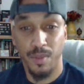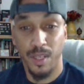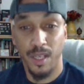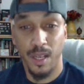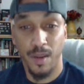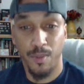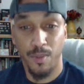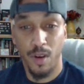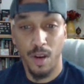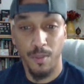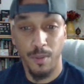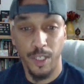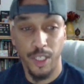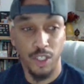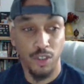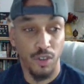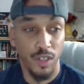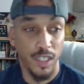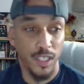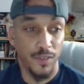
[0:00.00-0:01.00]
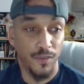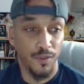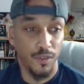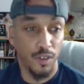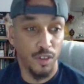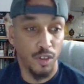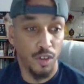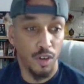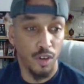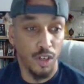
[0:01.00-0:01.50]
be their primary choice
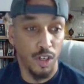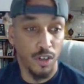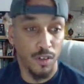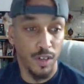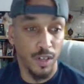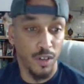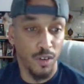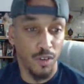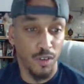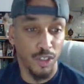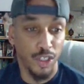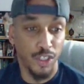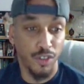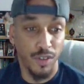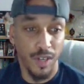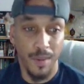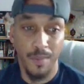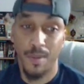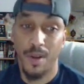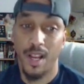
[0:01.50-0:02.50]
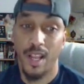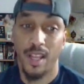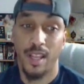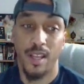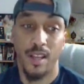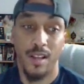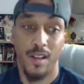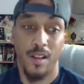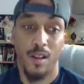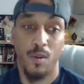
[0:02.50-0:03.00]
for concrete or street play.
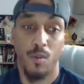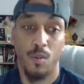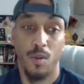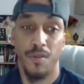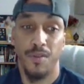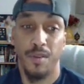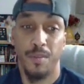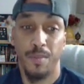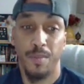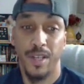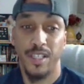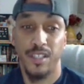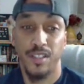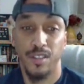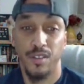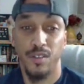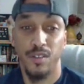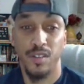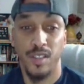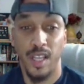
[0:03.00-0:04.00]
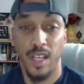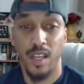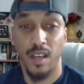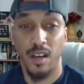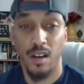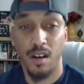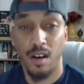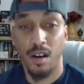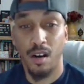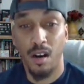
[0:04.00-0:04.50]
Want the best news? They
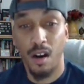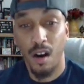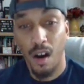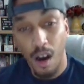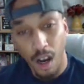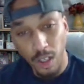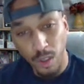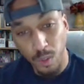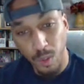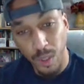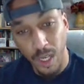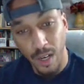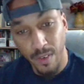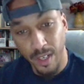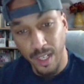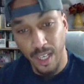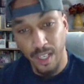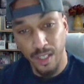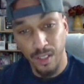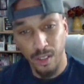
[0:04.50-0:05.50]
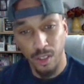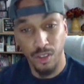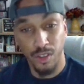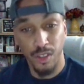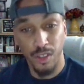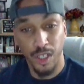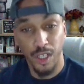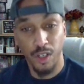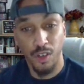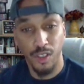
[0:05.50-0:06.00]
are hard wearing and
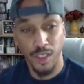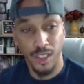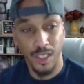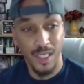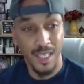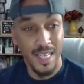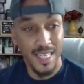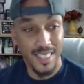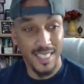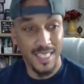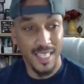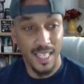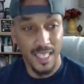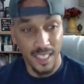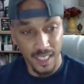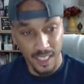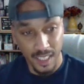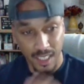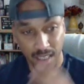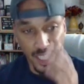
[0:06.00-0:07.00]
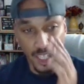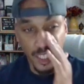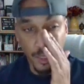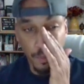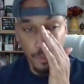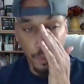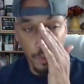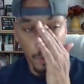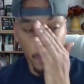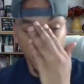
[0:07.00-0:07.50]
usually cost less than the study
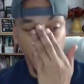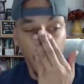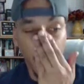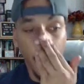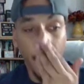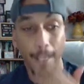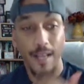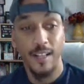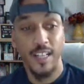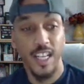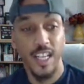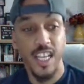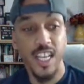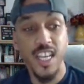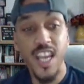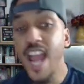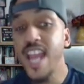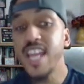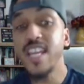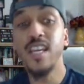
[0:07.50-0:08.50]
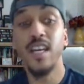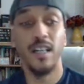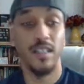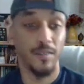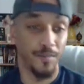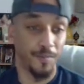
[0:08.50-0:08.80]
boots. Yay!